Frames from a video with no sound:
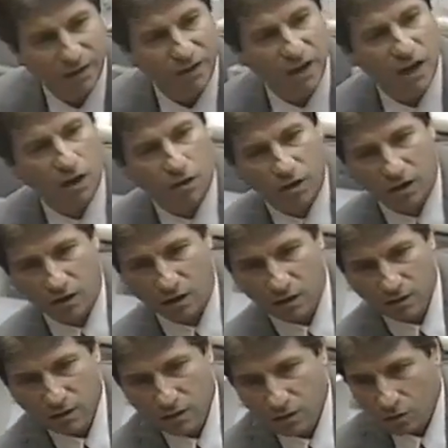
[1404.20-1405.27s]
the area,
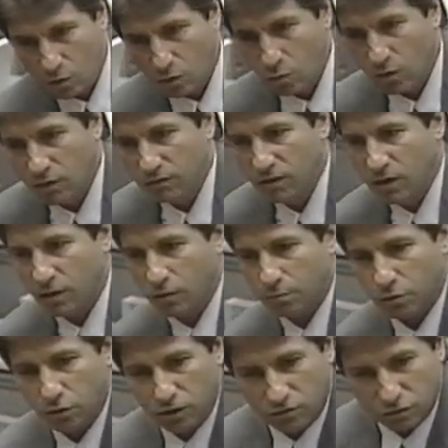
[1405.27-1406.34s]
or one of the other
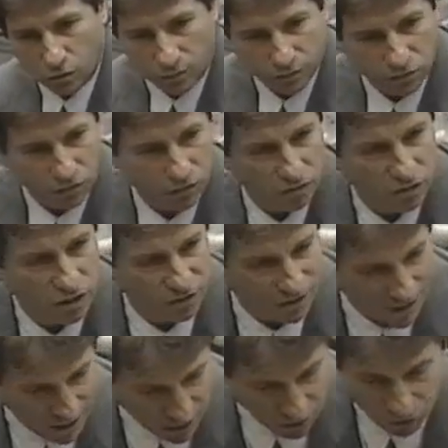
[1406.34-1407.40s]
police officers, and just
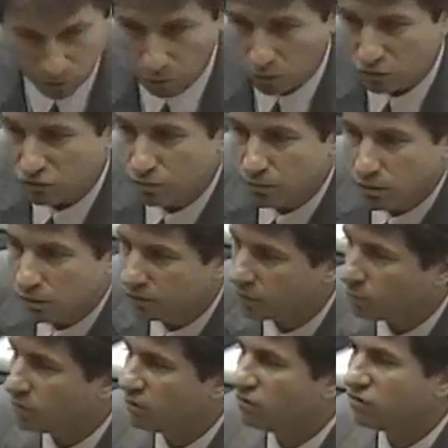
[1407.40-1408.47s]
getting a small smear of it
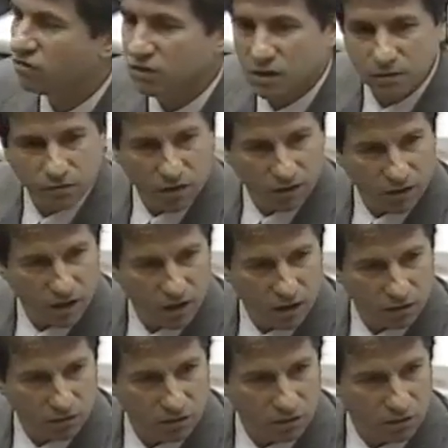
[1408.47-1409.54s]
with his sleeve on the
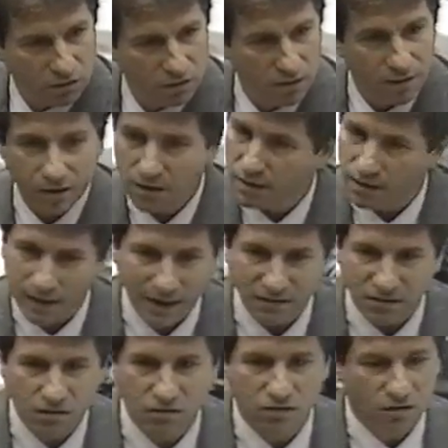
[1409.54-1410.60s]
console. That's
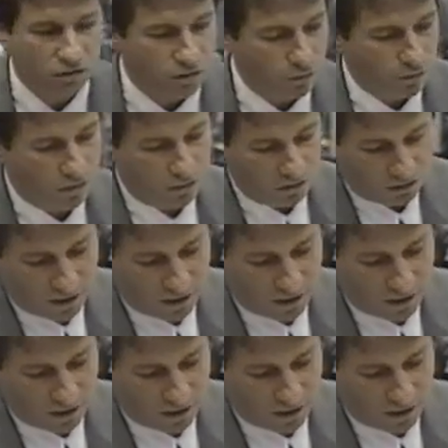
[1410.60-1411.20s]
consistent with this